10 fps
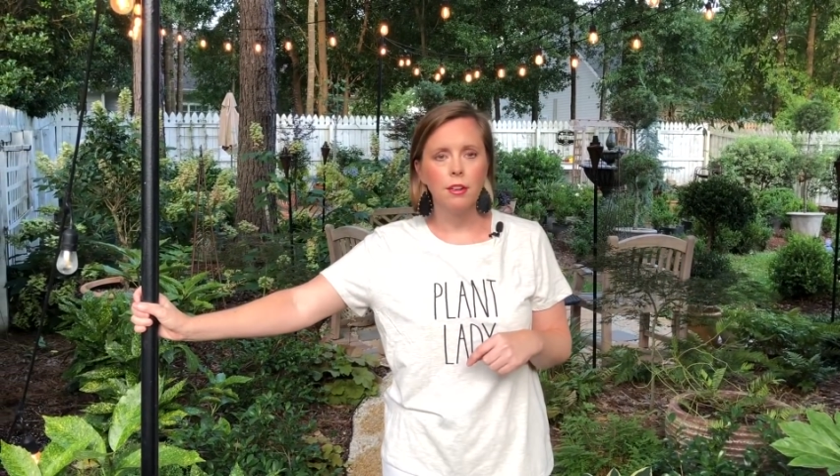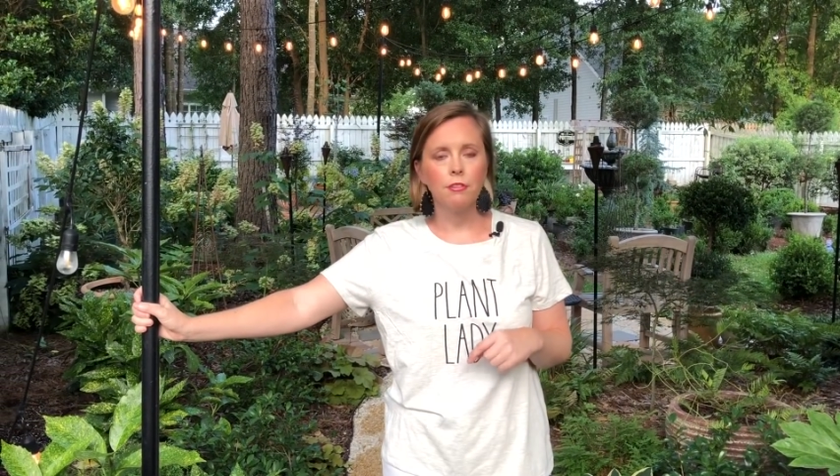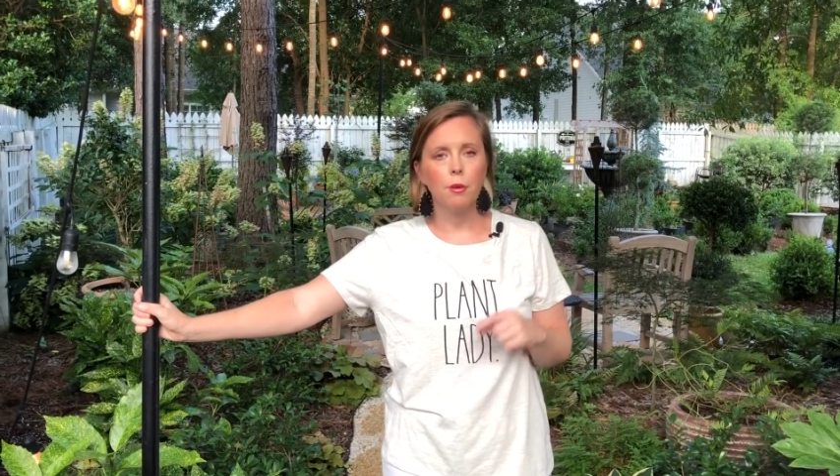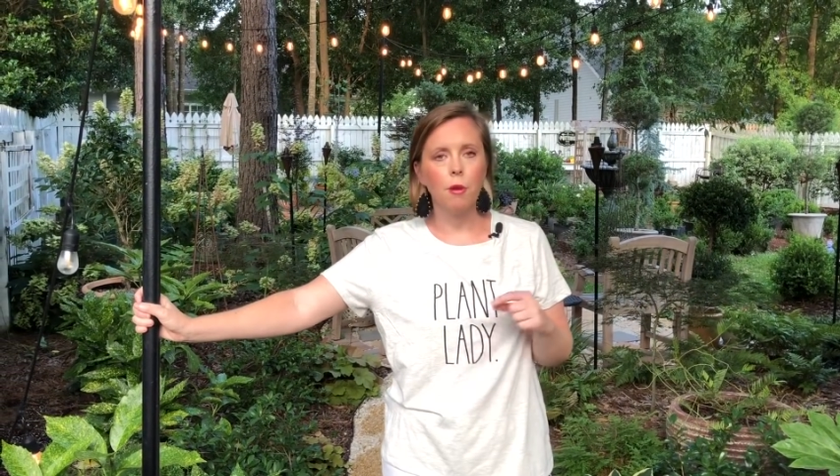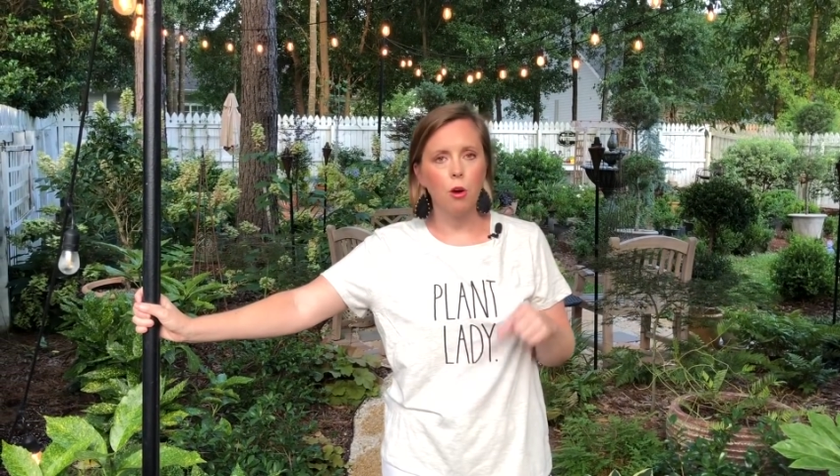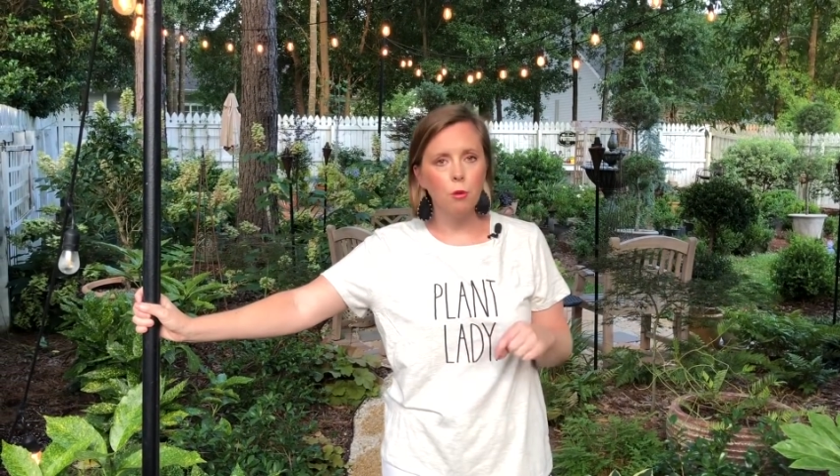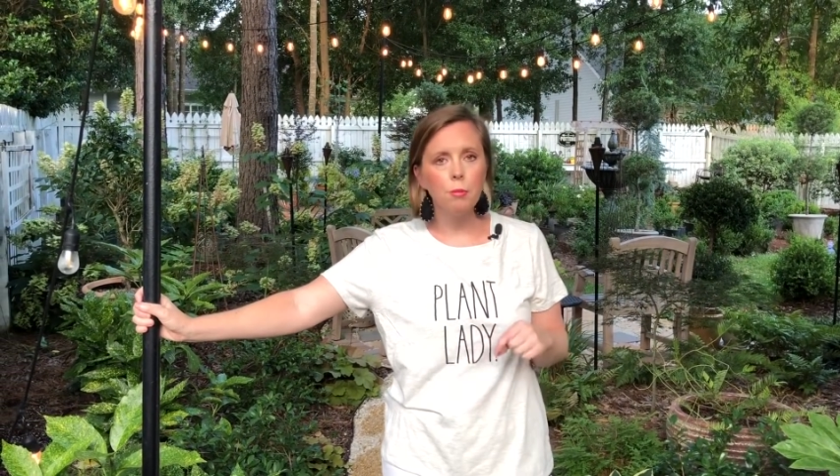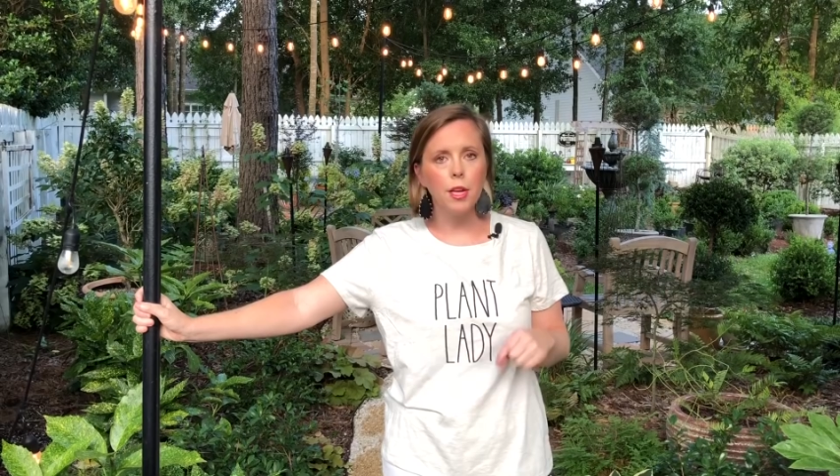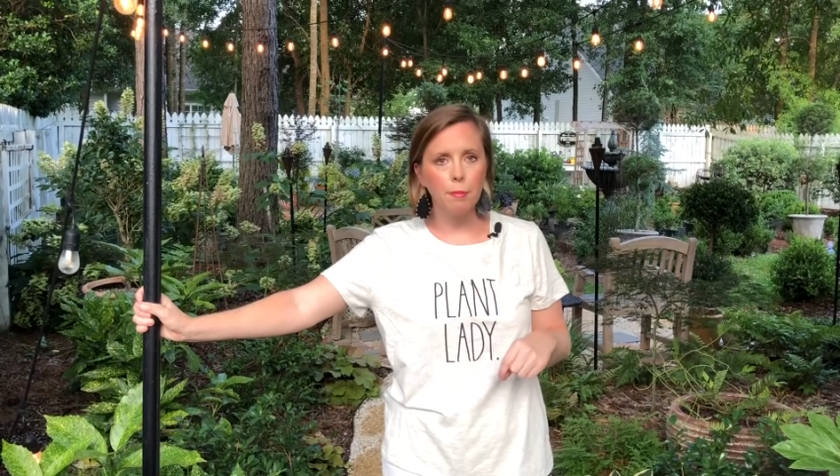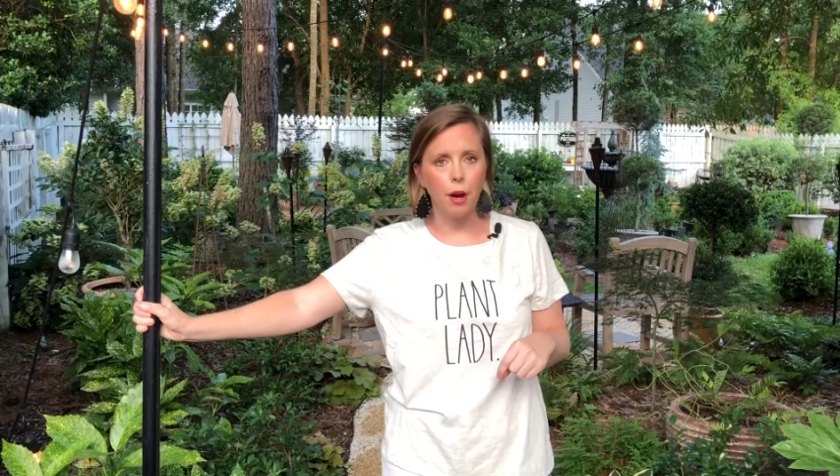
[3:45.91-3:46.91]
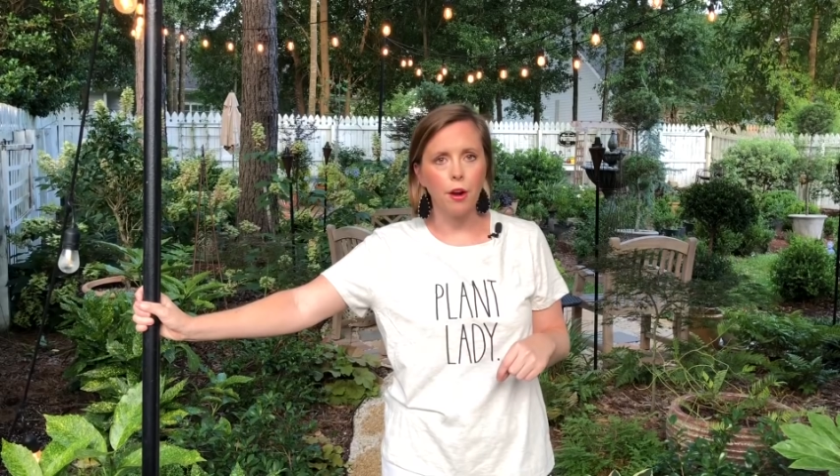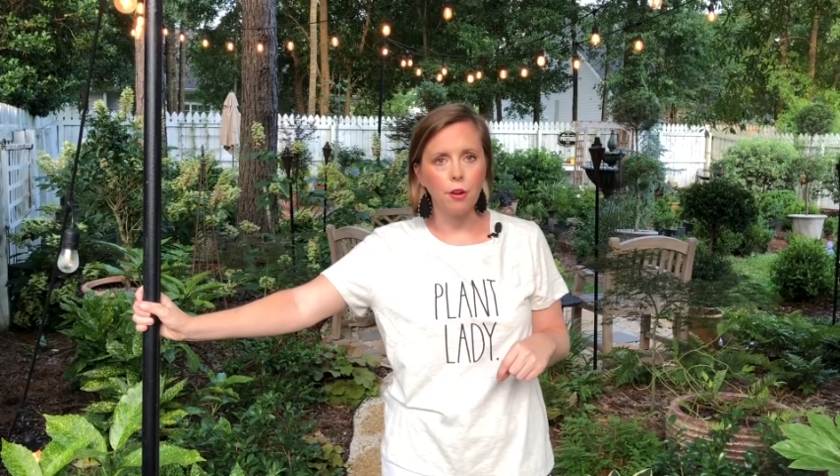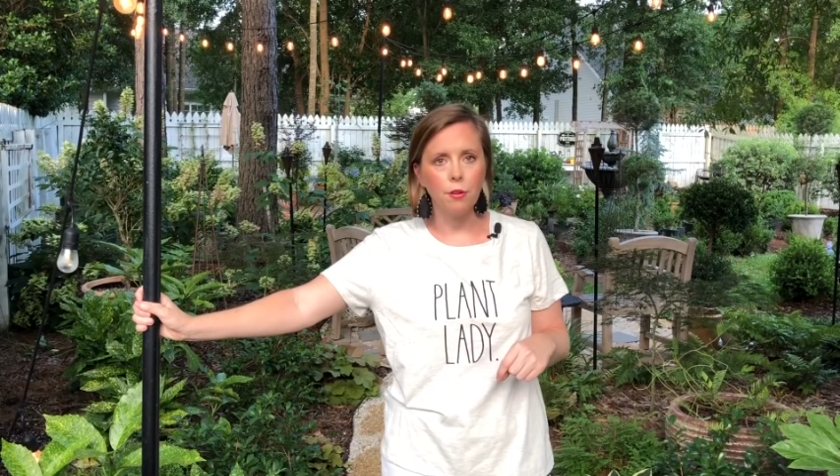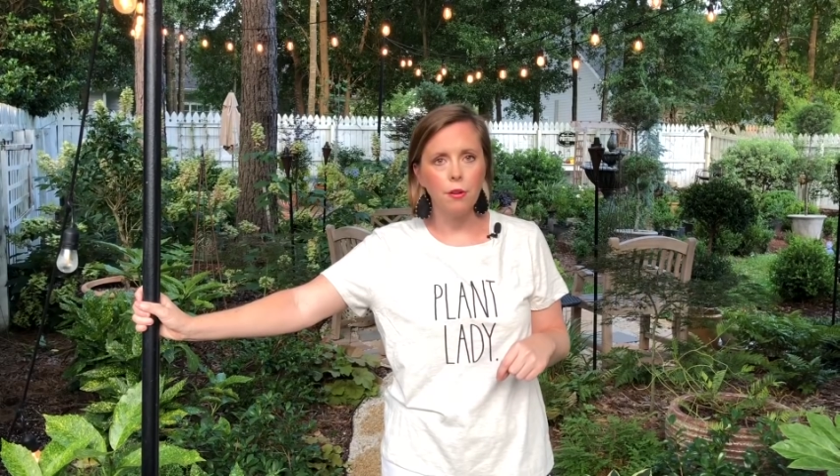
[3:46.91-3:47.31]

from Home Depot,